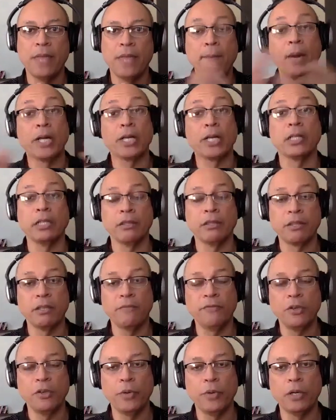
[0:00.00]
monolith,
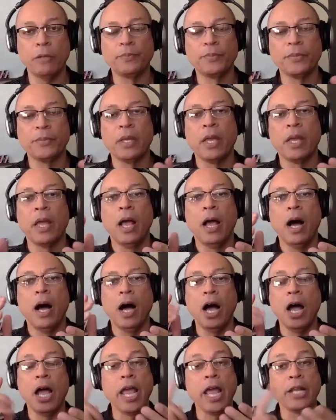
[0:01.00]
if you will.
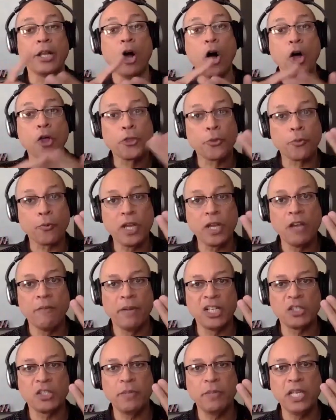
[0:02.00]
And all three of
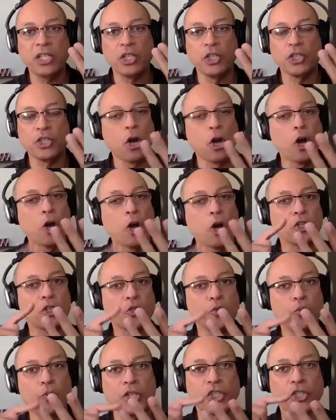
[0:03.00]
my speeches are
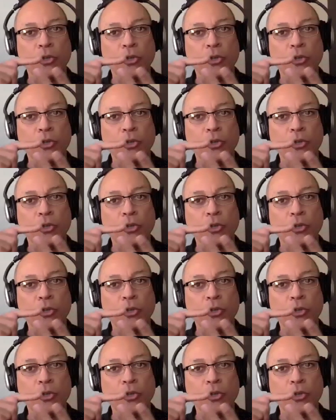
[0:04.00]
just one